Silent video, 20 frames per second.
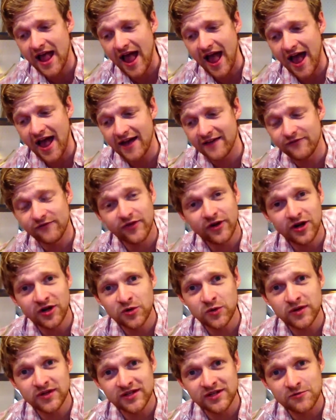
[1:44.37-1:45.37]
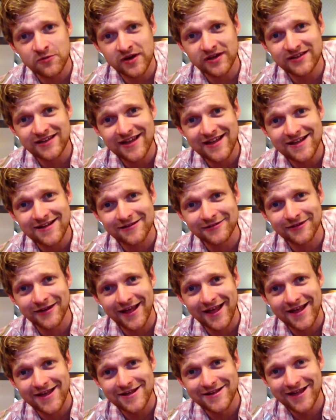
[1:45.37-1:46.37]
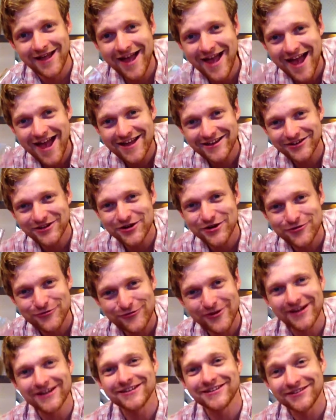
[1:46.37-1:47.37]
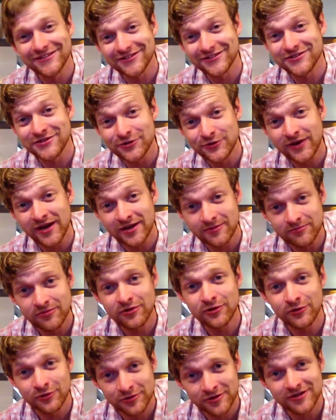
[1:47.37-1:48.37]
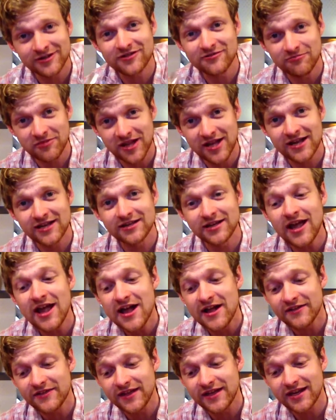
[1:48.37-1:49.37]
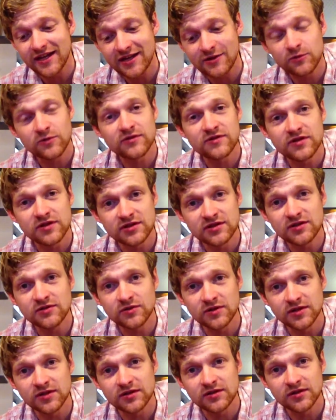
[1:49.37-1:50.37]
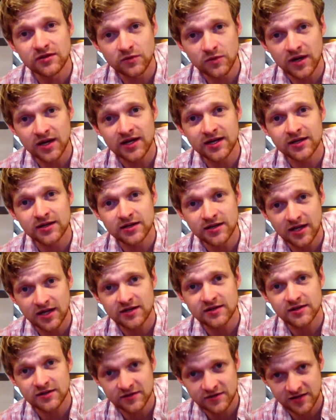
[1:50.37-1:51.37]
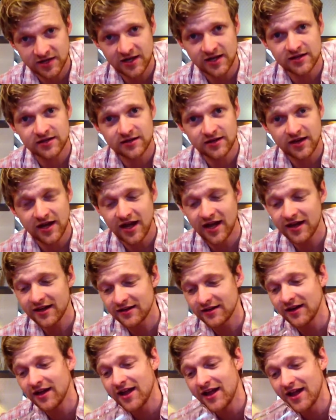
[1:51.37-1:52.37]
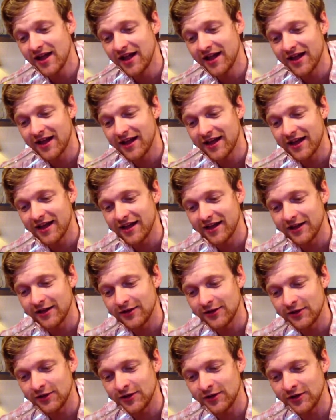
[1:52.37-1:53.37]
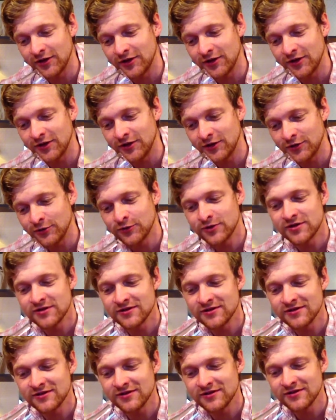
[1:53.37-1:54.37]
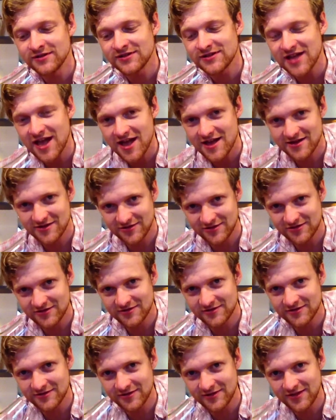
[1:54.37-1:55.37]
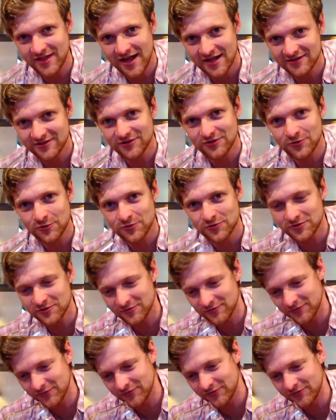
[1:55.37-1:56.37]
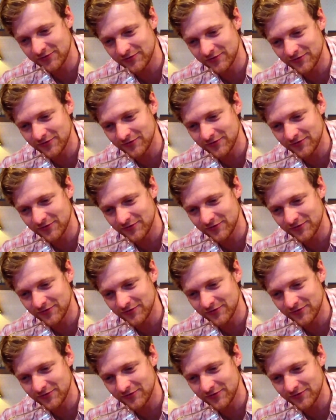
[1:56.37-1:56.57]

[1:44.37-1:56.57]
and very quickly went down and corrected the new head brewer and explained that he was to do it the way Casey said. And you can taste that sort of